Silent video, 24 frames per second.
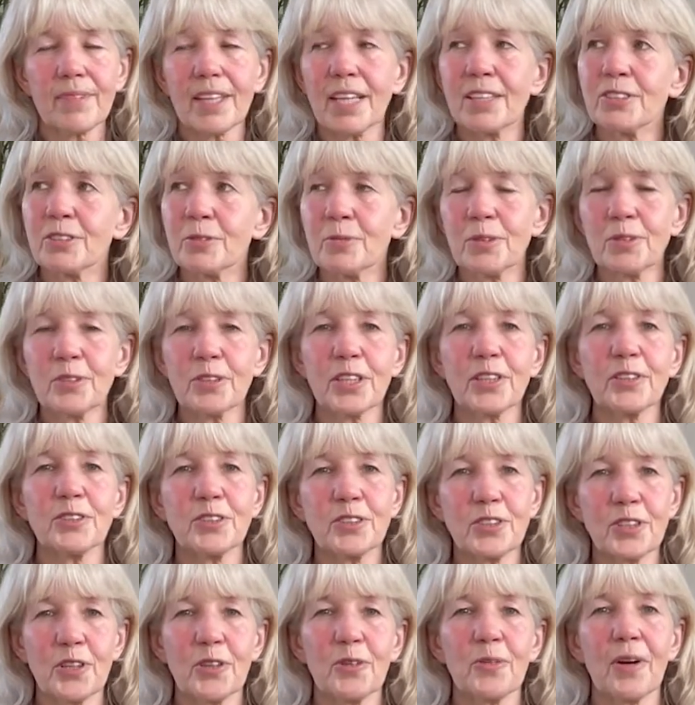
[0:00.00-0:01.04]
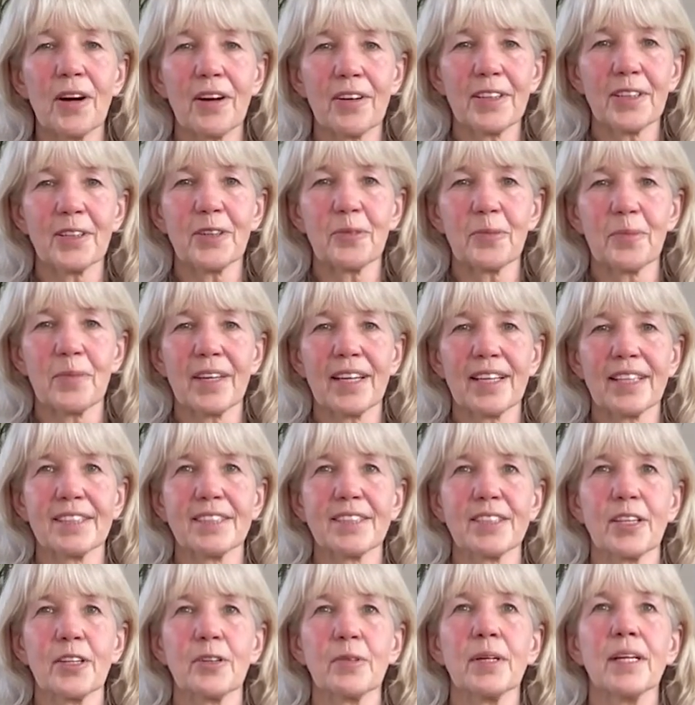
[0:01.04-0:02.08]
So we're not going too high up there.
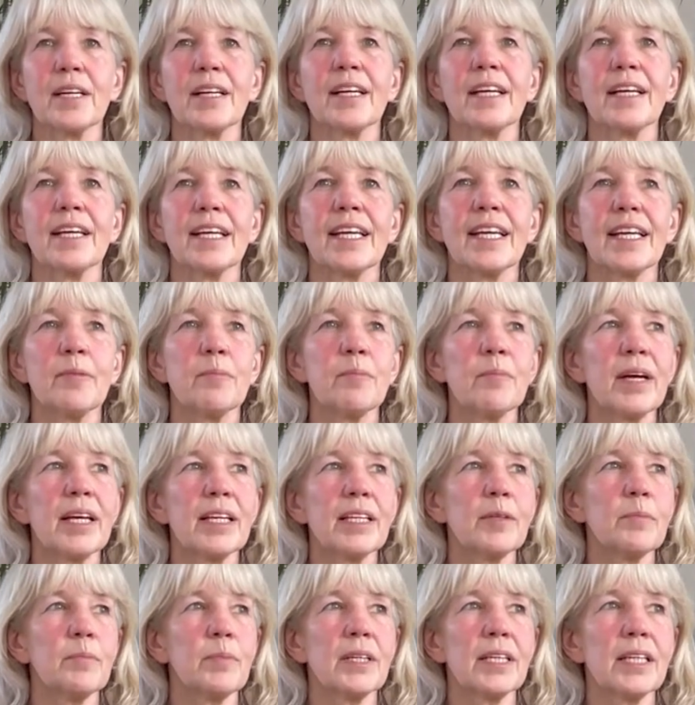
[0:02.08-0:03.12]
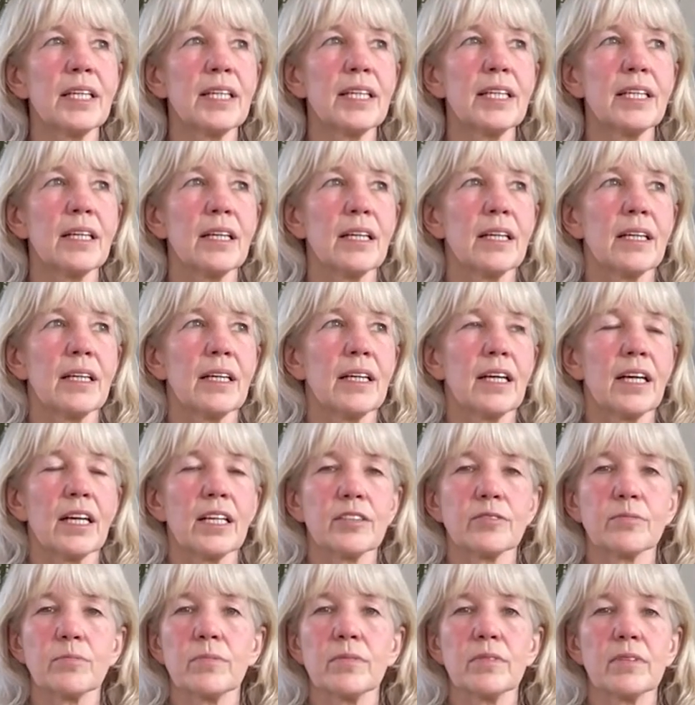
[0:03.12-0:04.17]
So it may be
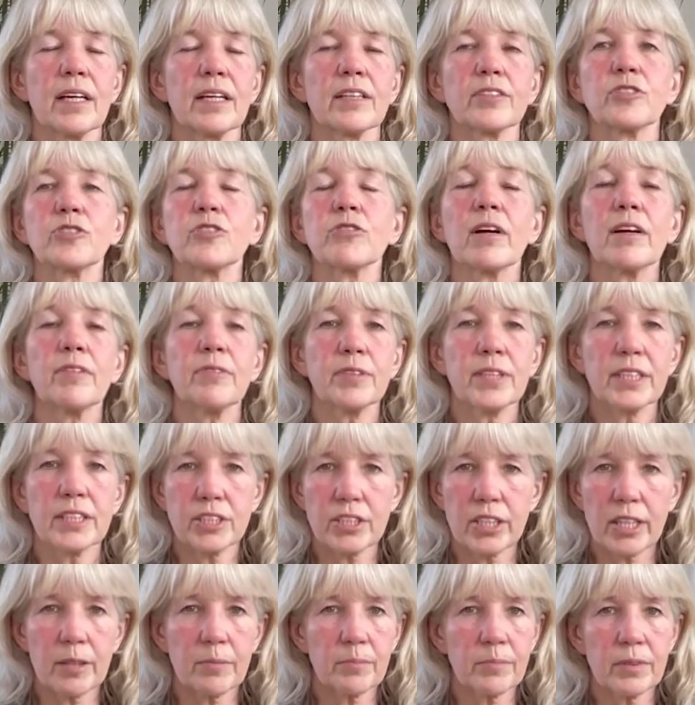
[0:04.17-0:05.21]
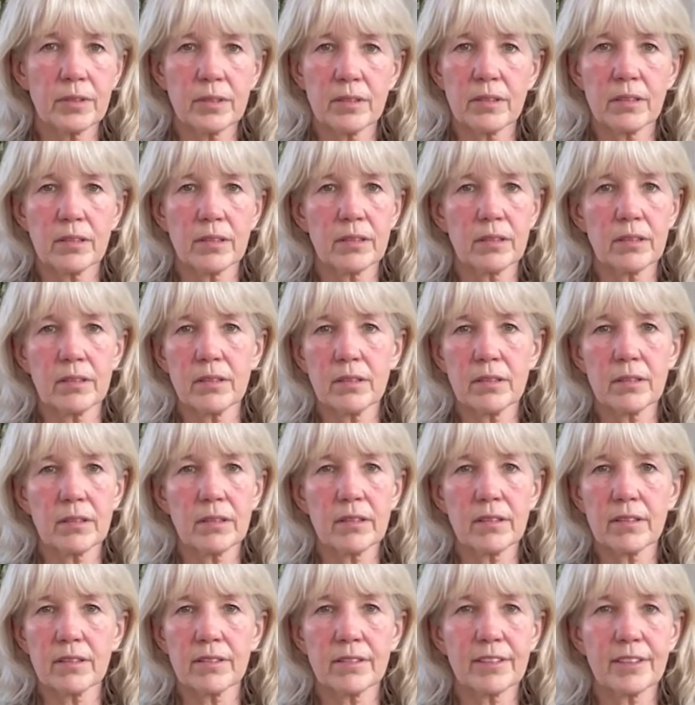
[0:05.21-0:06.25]
that traffic jam
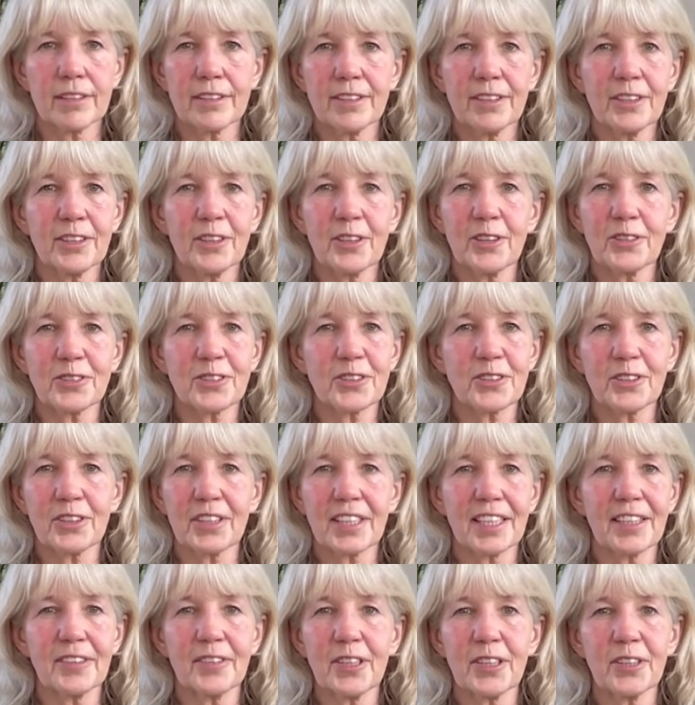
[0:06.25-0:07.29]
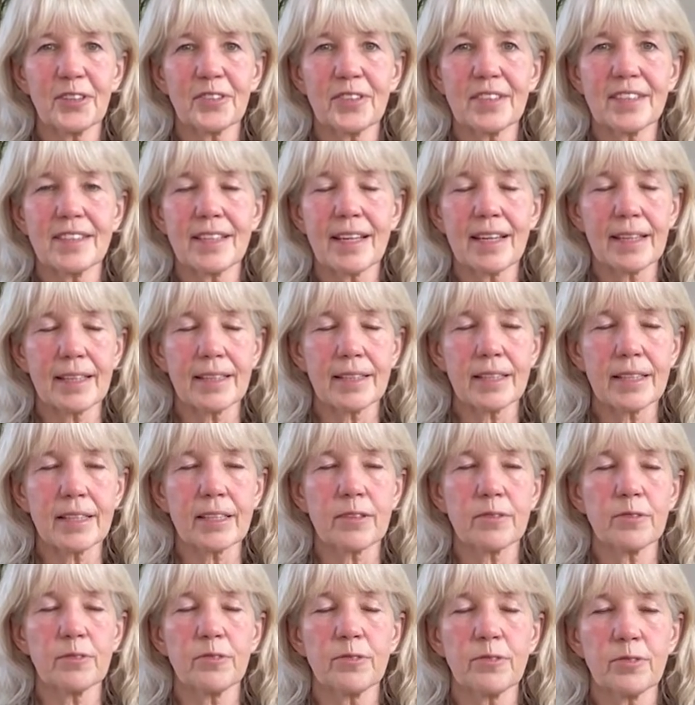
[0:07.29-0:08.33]
that you got stuck in the other day and you
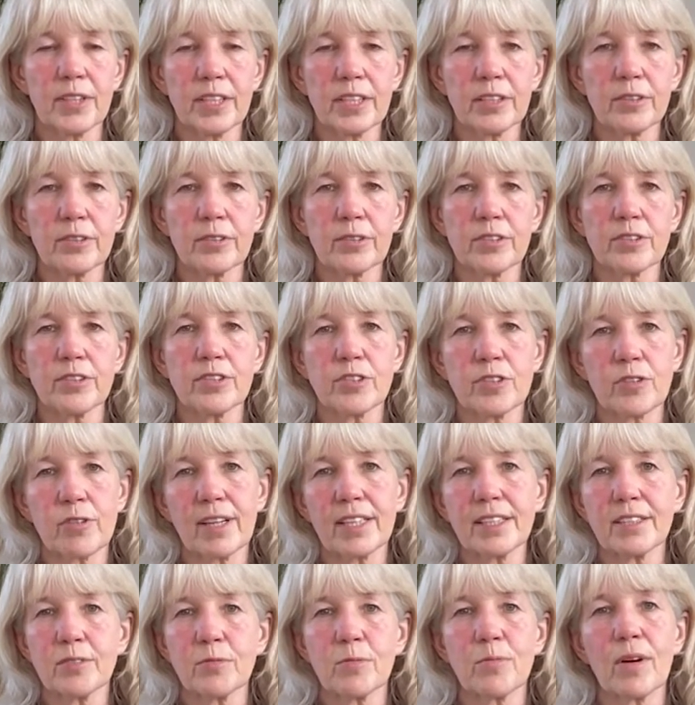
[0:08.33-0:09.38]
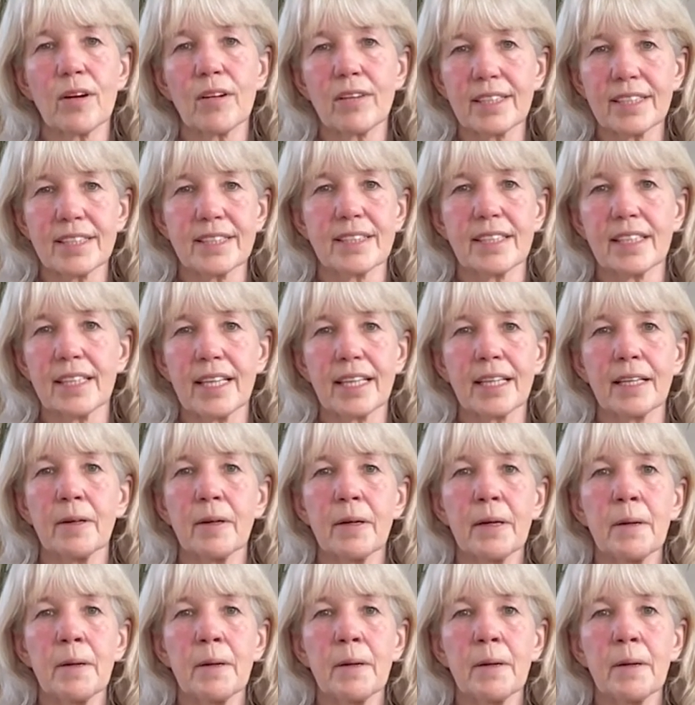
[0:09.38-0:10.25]
can feel the stress rising.